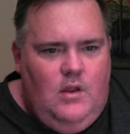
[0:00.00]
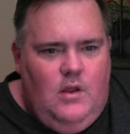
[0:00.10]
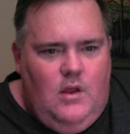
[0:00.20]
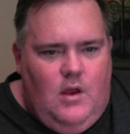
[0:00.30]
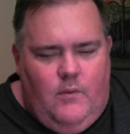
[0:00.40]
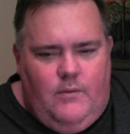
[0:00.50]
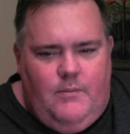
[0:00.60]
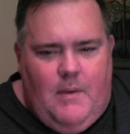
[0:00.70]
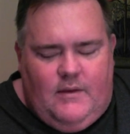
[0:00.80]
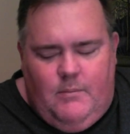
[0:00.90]
went
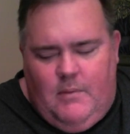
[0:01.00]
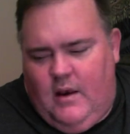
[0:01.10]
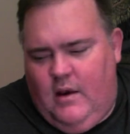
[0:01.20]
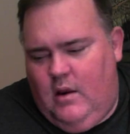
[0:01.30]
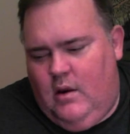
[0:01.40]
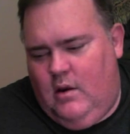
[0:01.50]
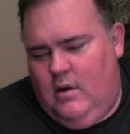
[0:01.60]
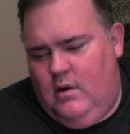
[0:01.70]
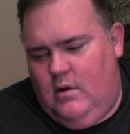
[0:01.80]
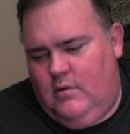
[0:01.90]
back to bed
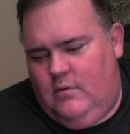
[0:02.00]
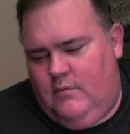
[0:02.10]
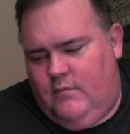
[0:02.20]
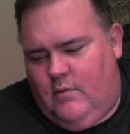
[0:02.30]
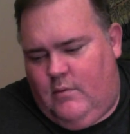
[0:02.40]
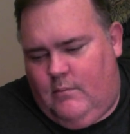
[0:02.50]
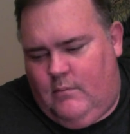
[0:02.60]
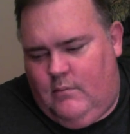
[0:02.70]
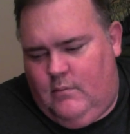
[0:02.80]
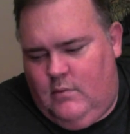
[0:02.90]
from